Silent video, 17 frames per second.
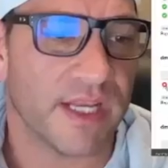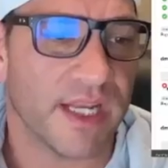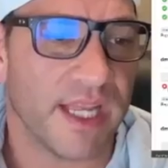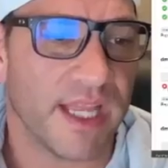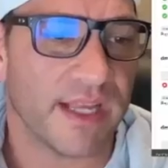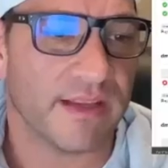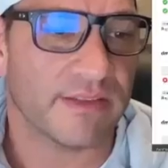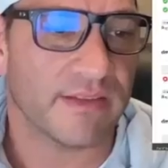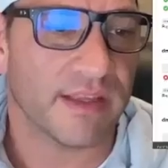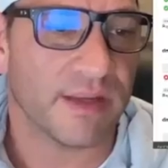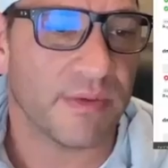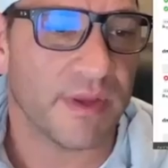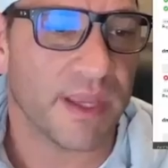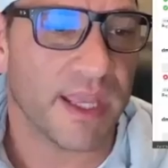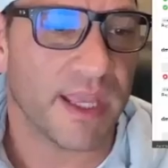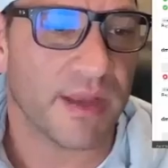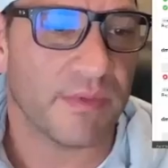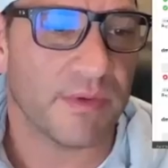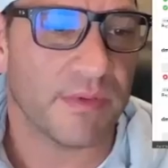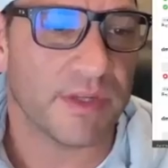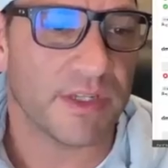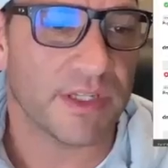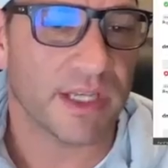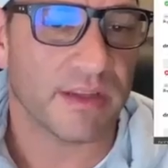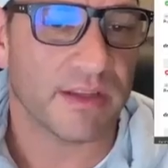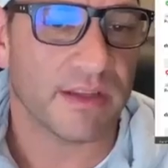X like we had when we
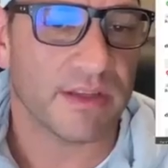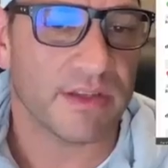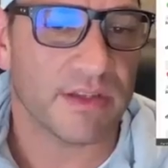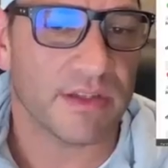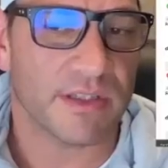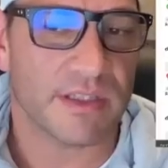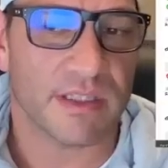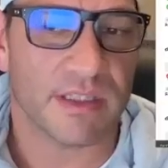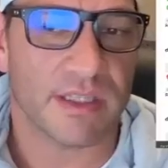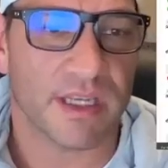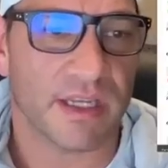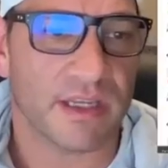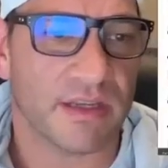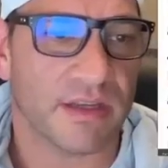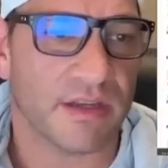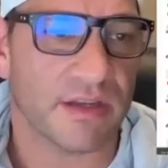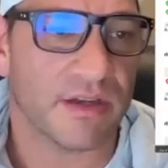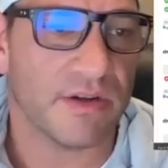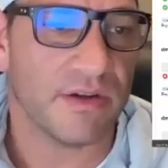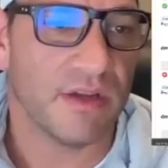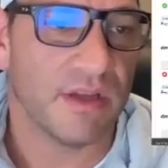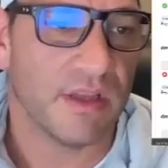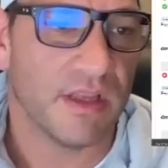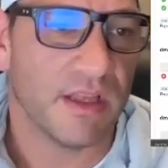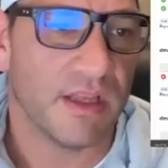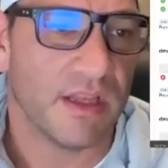checked it just a second ago.
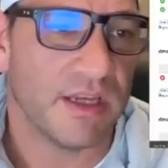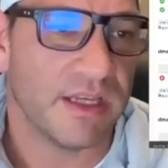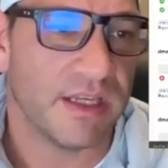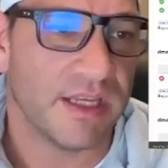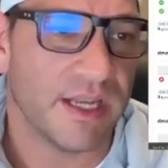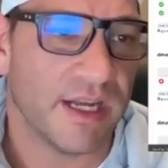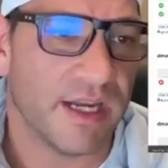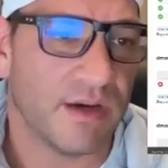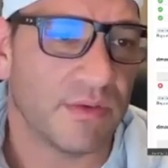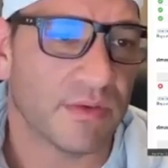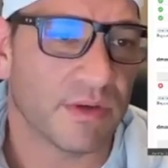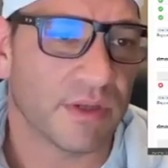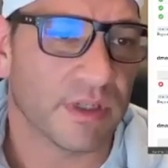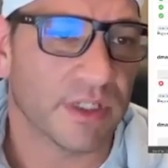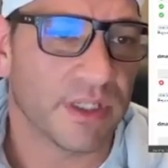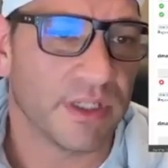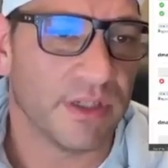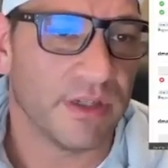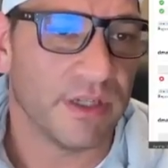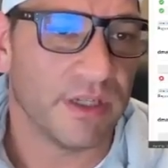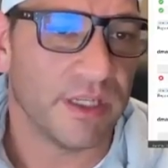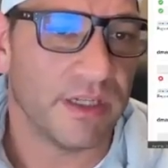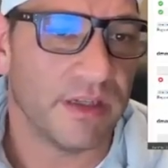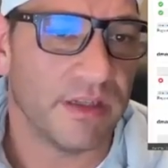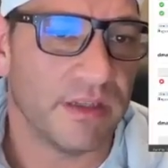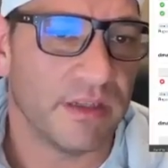Now we're
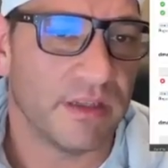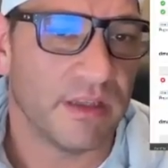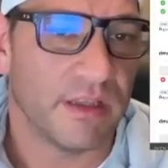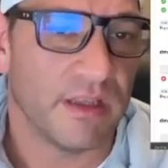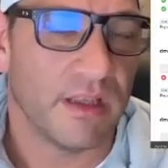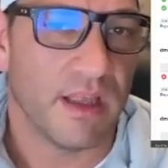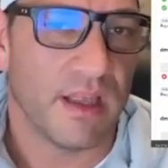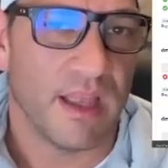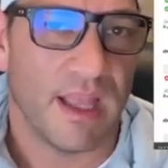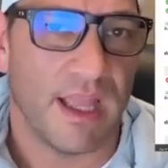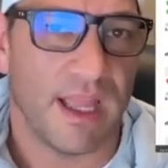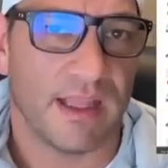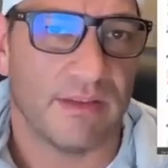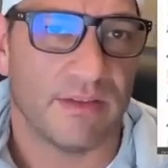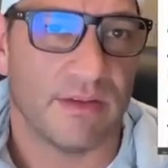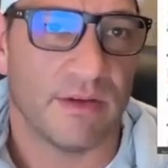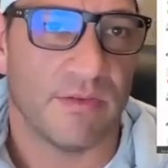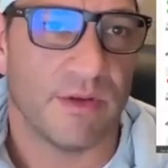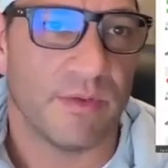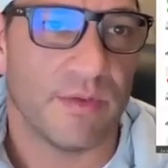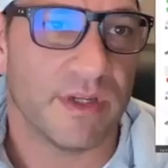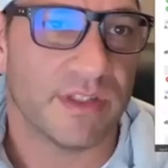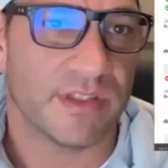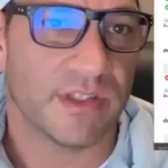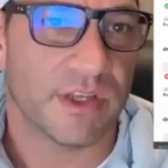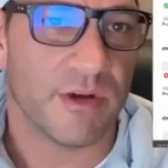good. And so if we
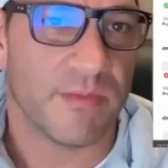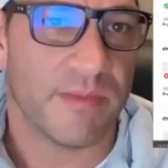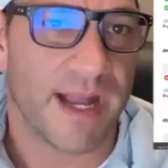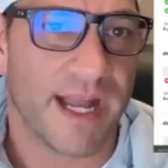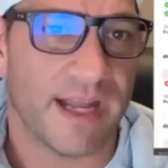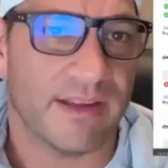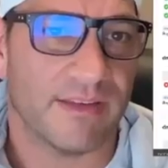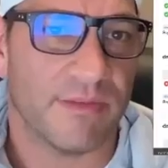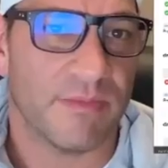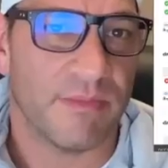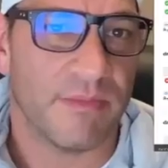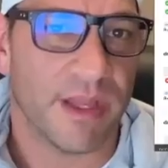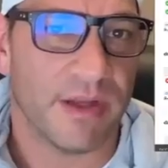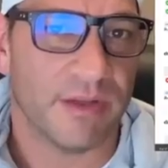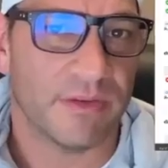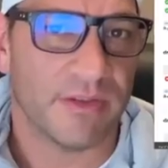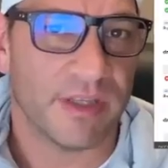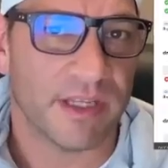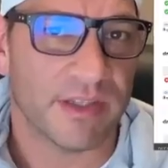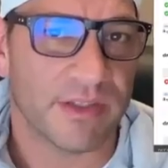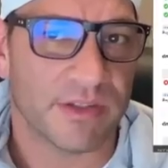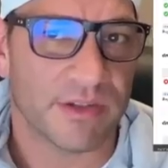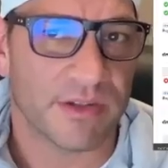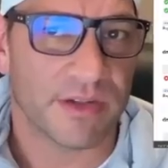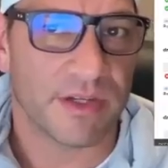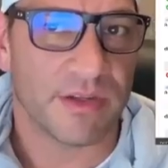was to go back to mail
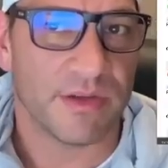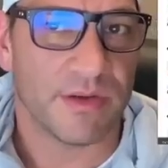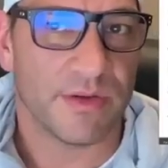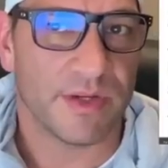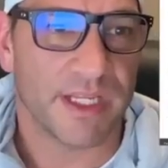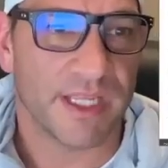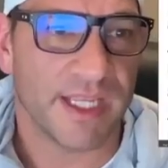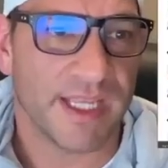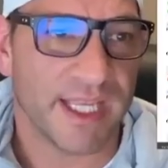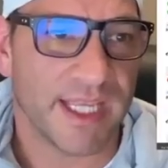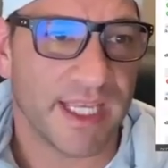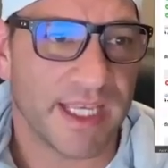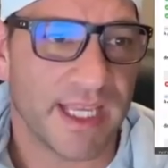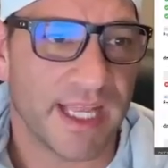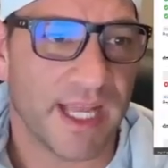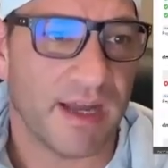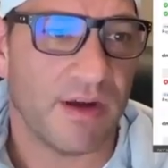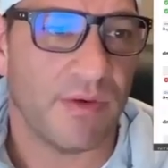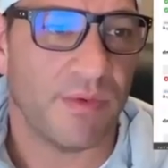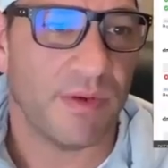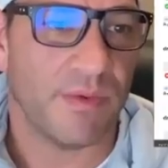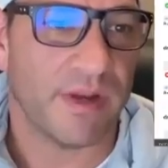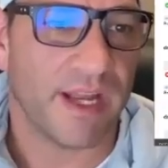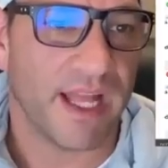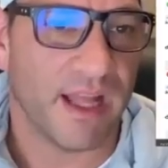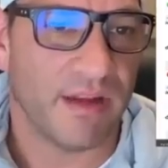tester and do it again, now we
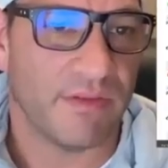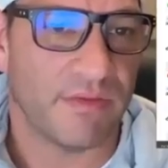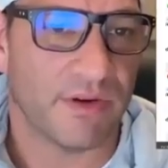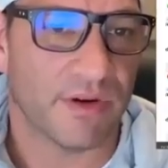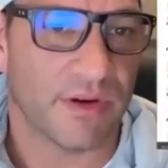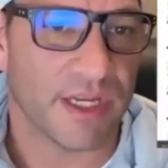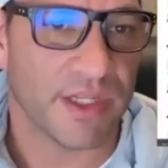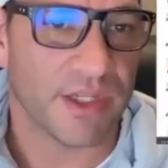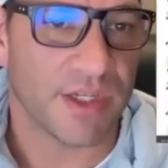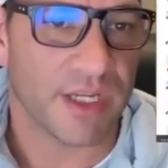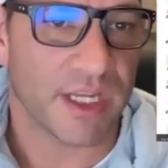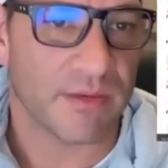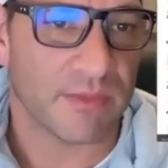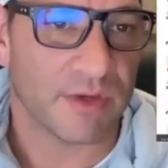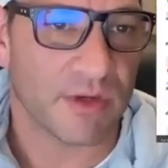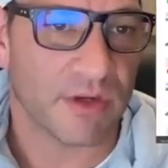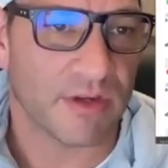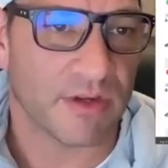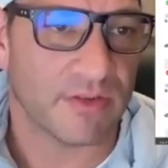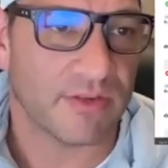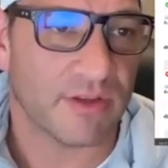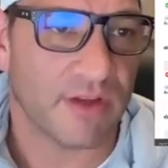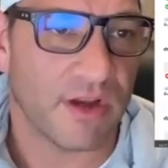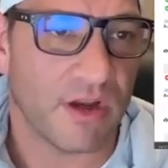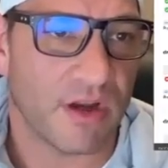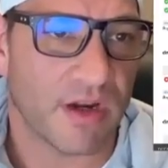would have green check marks
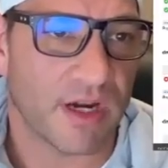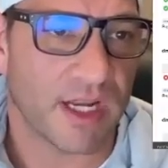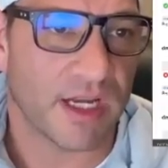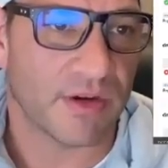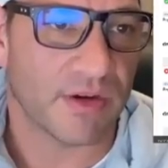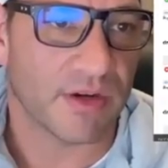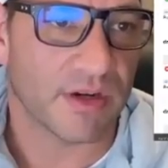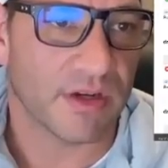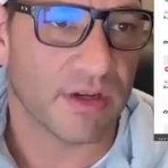on our,